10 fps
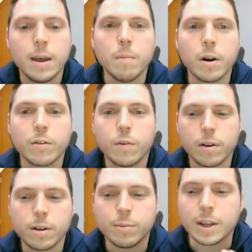But as far
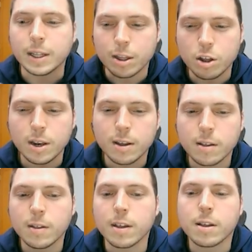as some of the
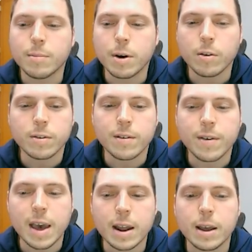glitchiness that some others have
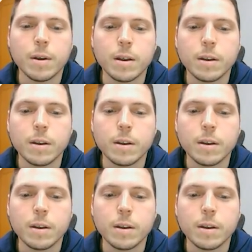had,